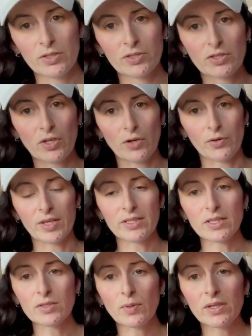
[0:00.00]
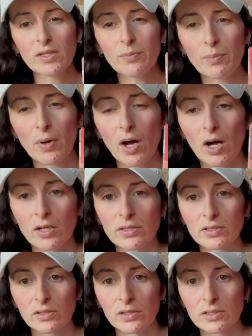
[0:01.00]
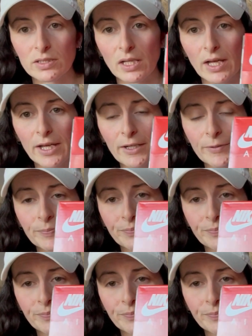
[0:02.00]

So this is what the box looks like.